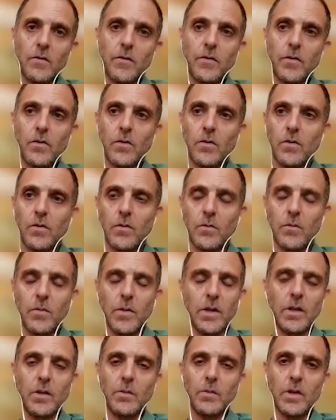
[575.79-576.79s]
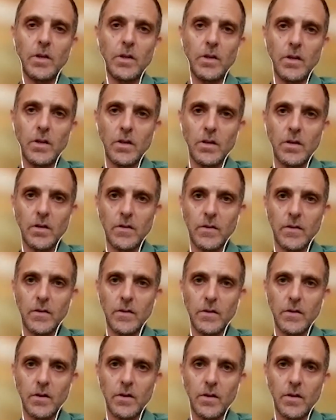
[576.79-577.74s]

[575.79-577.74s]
for many, many years